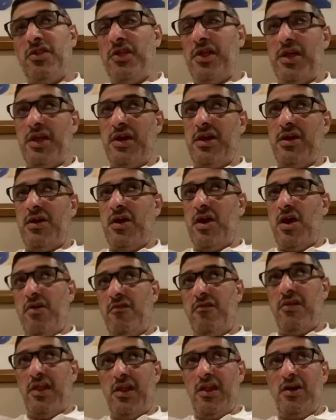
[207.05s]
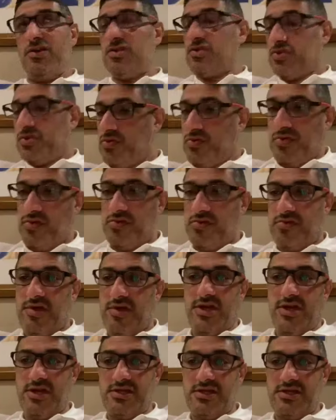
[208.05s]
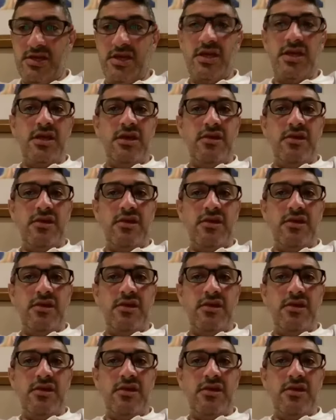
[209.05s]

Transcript: thing over the last 2 or 3 years.